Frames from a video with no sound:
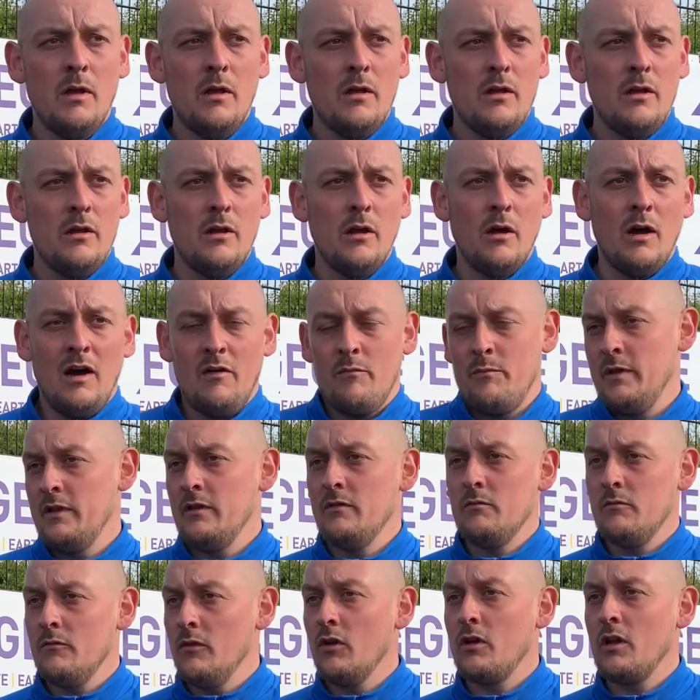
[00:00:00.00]
You know, I've
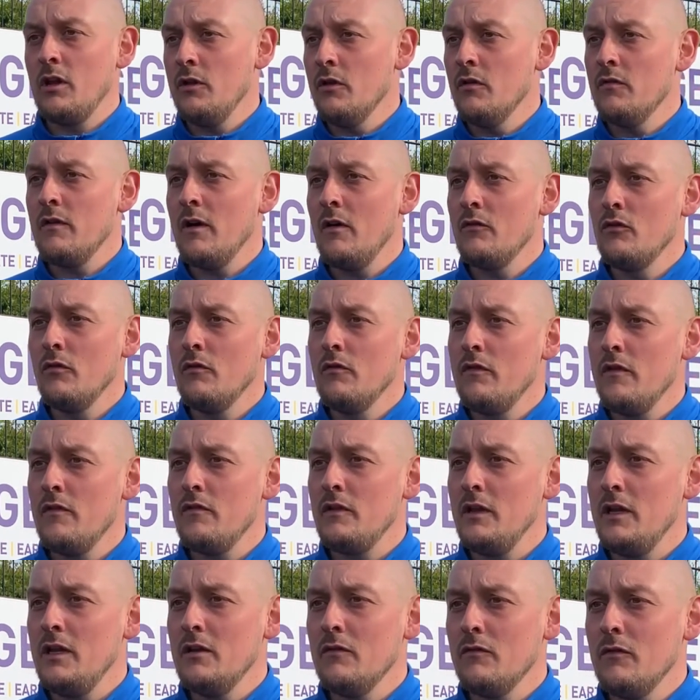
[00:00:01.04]
been lucky enough. I've done
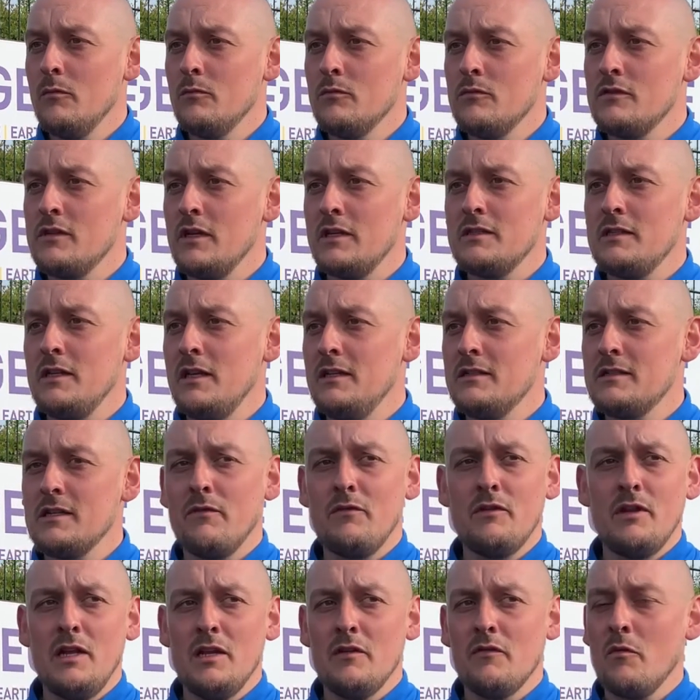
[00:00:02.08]
15 of them, 16,
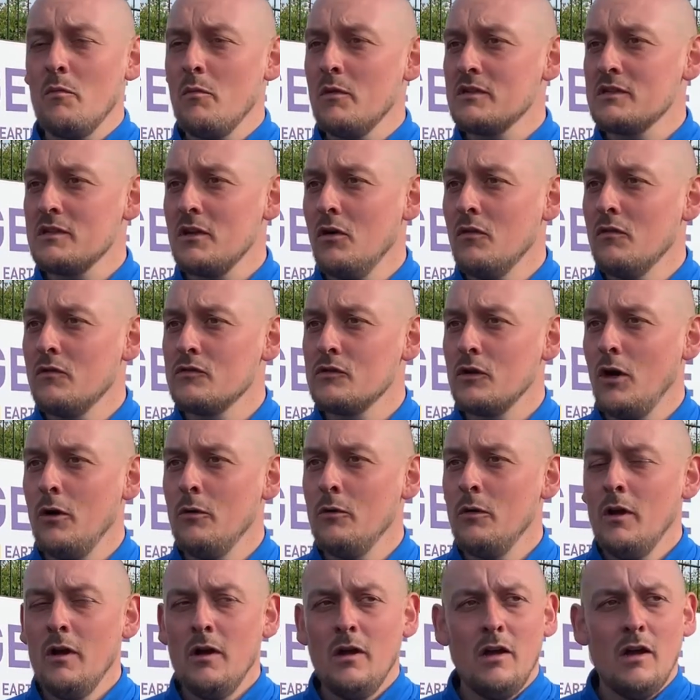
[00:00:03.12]
17 of them myself. So
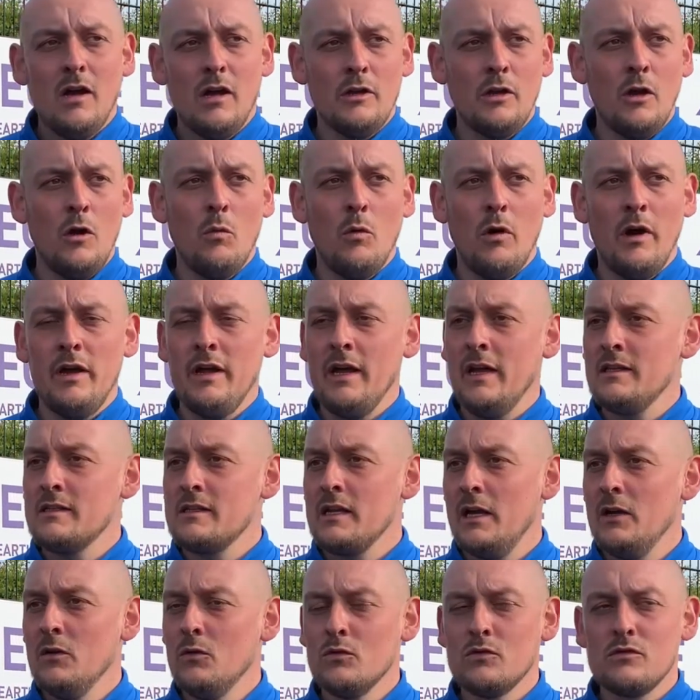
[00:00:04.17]
I know what it
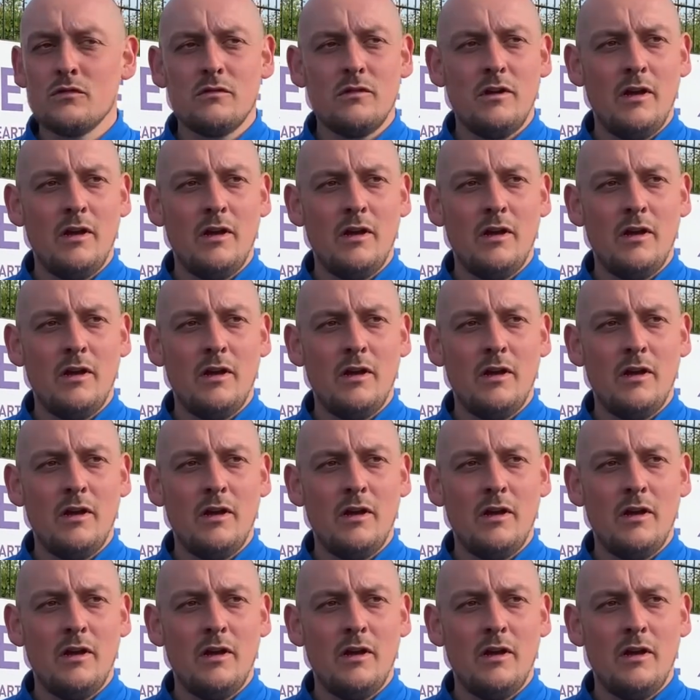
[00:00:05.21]
entails.